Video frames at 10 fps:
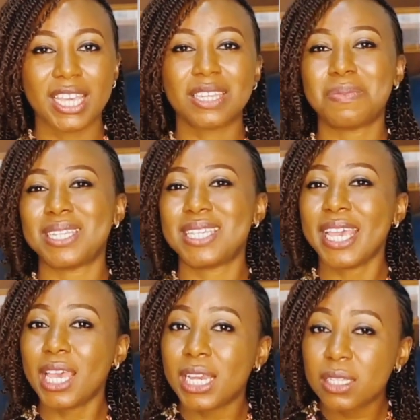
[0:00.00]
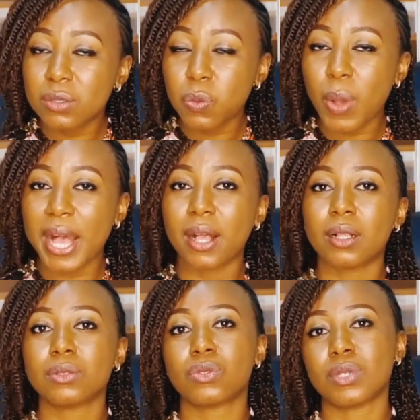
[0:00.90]
It may take a little
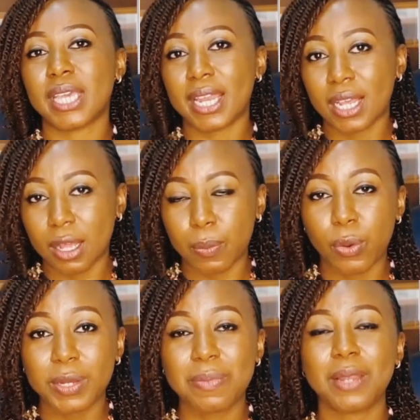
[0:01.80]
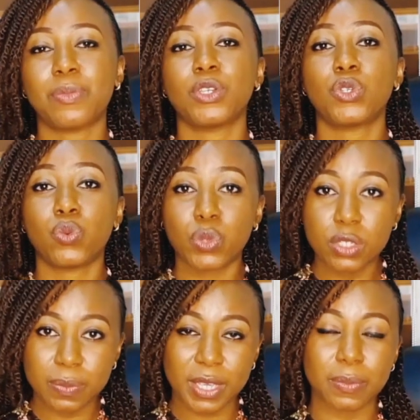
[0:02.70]
while to get an appointment, but you
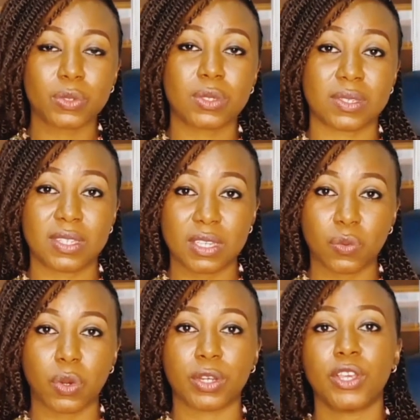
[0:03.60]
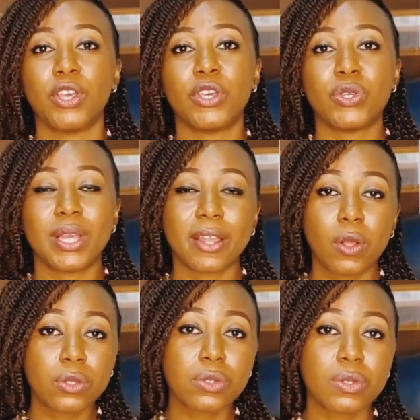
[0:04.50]
will be able to see one. You can
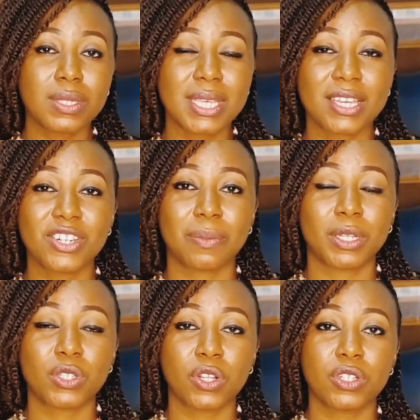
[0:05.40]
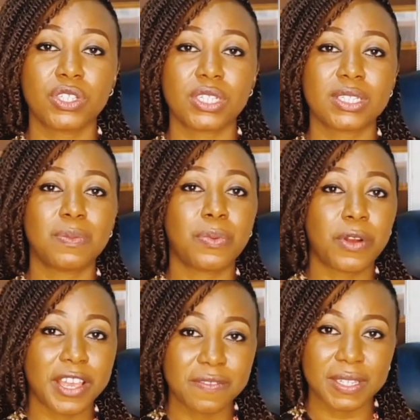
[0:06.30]
also see a dermatologist
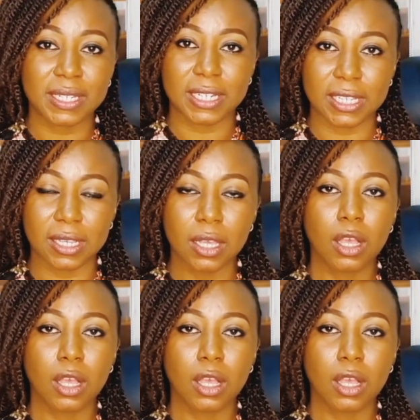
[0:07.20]
privately.